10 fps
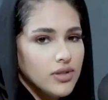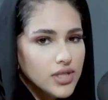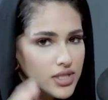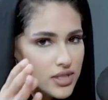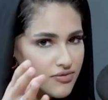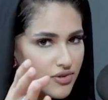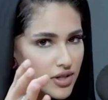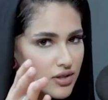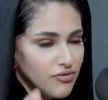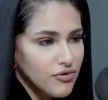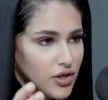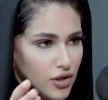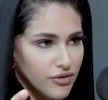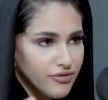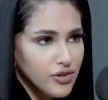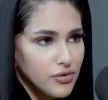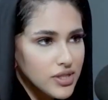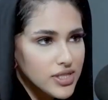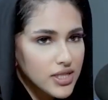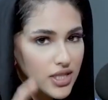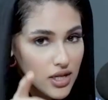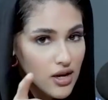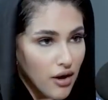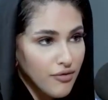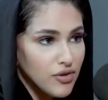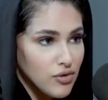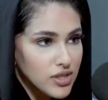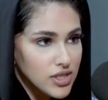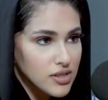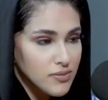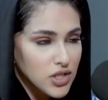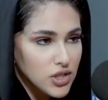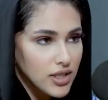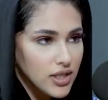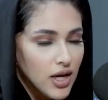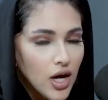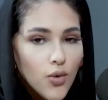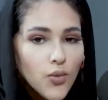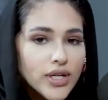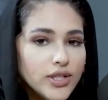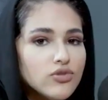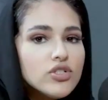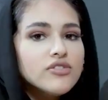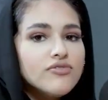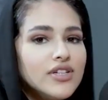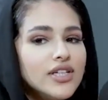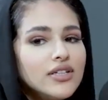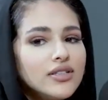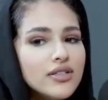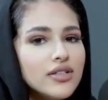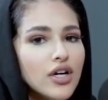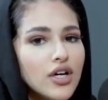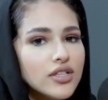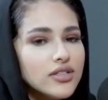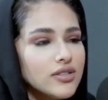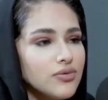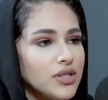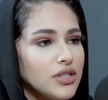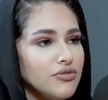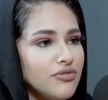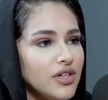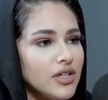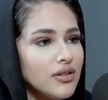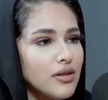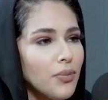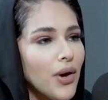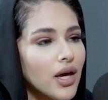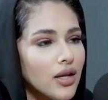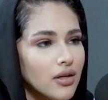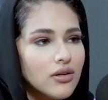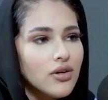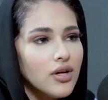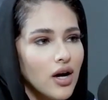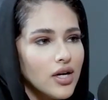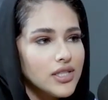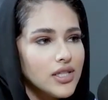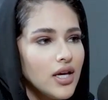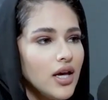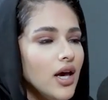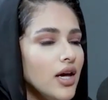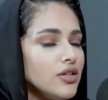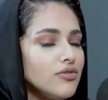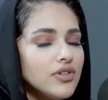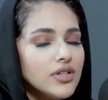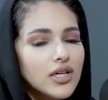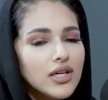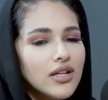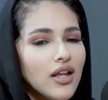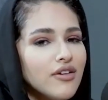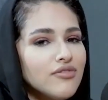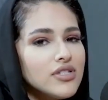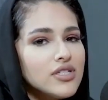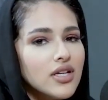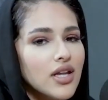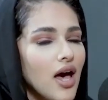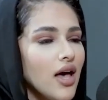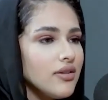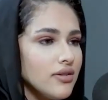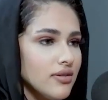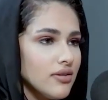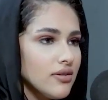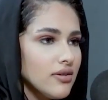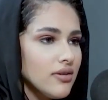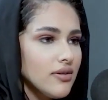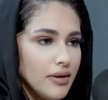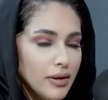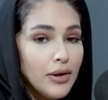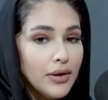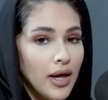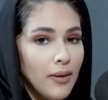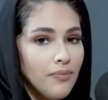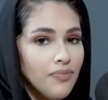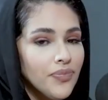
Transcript: This is for your viewers, the young viewers especially. When you just feel the hurt, when you feel the pain in your heart, you feel like life is gonna end, okay?